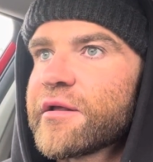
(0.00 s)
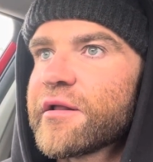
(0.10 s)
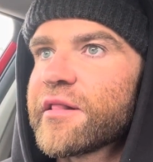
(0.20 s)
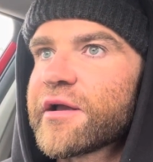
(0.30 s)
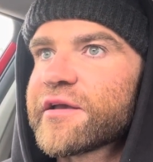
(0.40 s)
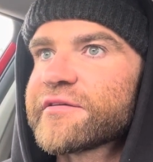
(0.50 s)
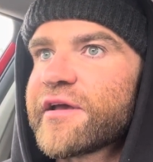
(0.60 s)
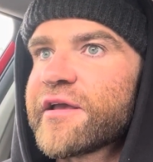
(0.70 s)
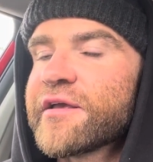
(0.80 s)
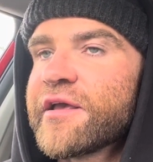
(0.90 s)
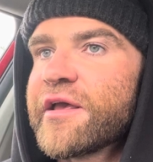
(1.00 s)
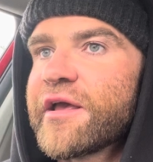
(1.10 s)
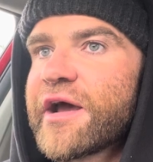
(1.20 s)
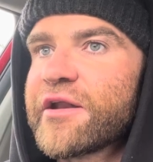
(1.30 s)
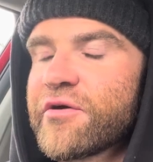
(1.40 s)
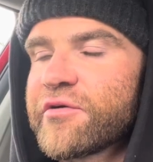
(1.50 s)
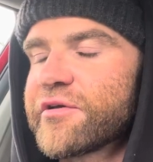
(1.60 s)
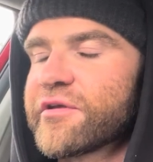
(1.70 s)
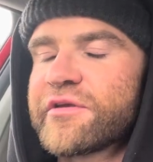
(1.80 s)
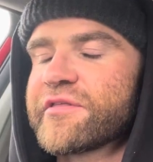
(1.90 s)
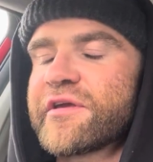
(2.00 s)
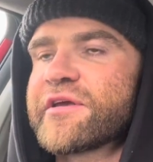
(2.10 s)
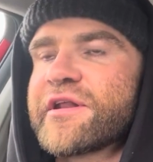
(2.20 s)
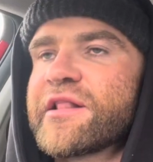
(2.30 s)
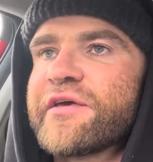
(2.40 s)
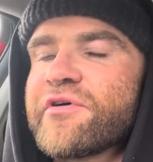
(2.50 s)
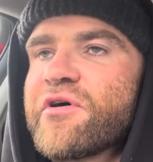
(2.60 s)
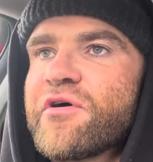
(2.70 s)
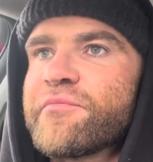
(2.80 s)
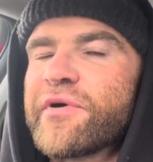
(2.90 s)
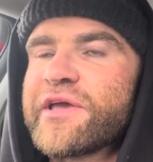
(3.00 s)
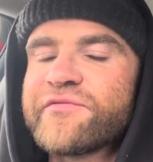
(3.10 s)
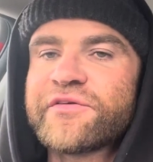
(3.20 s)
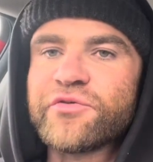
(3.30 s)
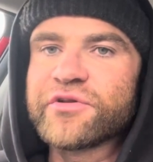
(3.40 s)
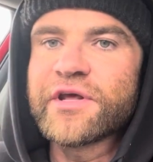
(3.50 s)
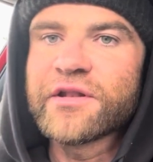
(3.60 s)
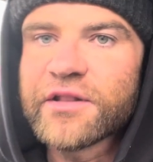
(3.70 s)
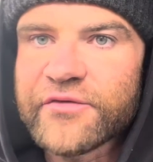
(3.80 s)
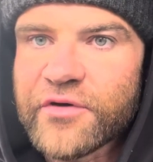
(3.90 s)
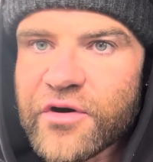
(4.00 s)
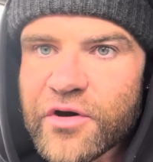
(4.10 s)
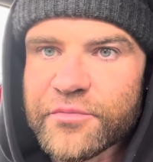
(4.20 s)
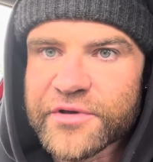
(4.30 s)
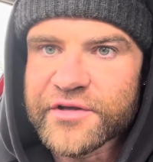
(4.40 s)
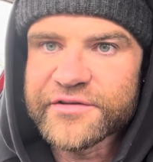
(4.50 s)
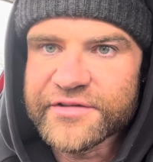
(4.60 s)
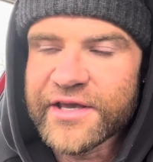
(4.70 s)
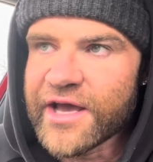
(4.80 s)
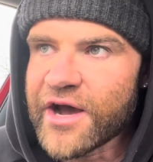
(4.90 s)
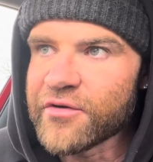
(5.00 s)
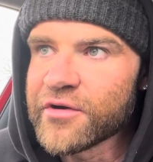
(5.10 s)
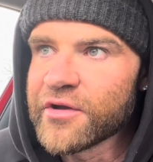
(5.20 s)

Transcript: Like I say, I know you're thinking I live at home, but even if you didn't live at home, you can see how